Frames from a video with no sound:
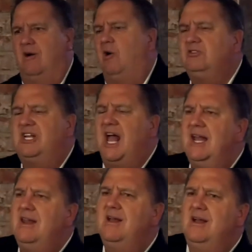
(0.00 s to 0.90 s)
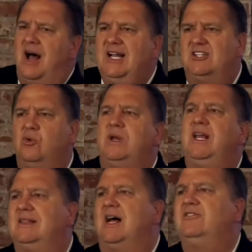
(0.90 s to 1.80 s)
all 10, I get
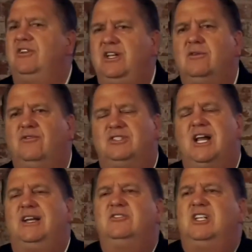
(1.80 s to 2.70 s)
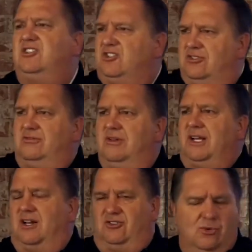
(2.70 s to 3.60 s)
$28,000 a year for 10 years. That's like
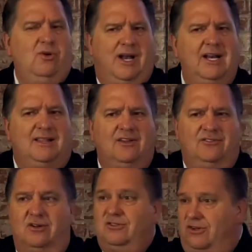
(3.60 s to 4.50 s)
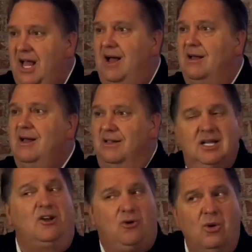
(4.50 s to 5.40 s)
a $280,000. I go, yeah, like
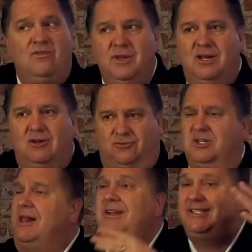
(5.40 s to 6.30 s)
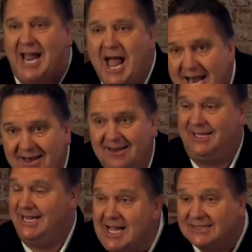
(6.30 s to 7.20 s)
$250,000. We're telling 10?
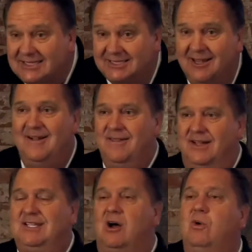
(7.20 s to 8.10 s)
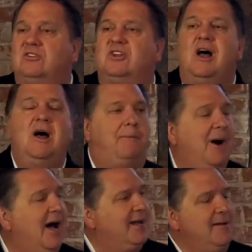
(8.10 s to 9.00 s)
Yes, that's how it works.
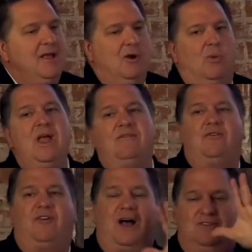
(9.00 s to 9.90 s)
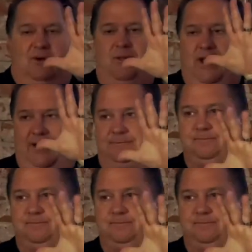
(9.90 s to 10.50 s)
But we have a 5-year plan.